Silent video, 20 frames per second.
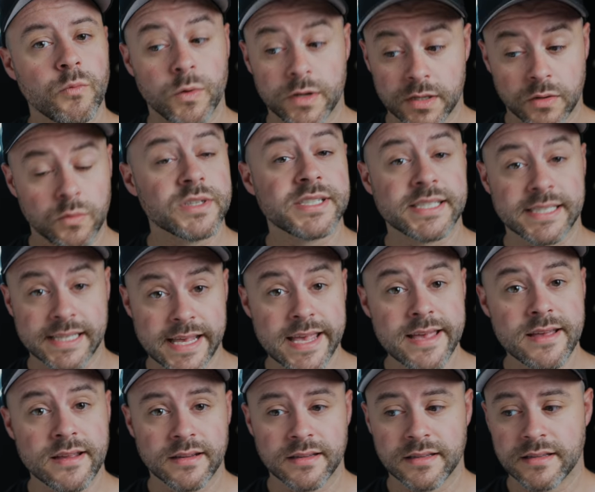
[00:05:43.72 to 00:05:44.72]
We'll, we'll
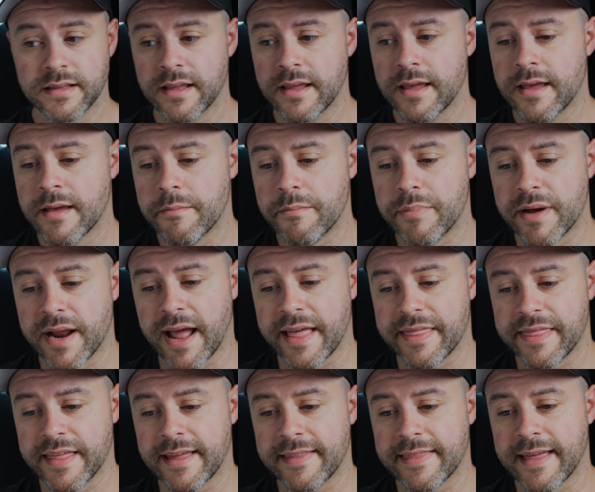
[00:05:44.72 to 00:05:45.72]
see. But I
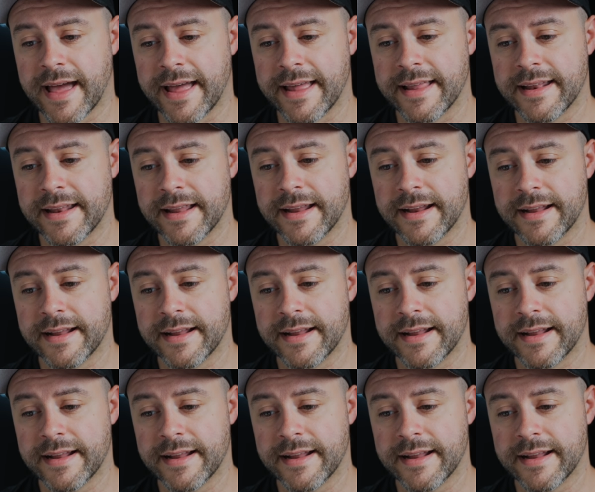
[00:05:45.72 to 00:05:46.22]
think that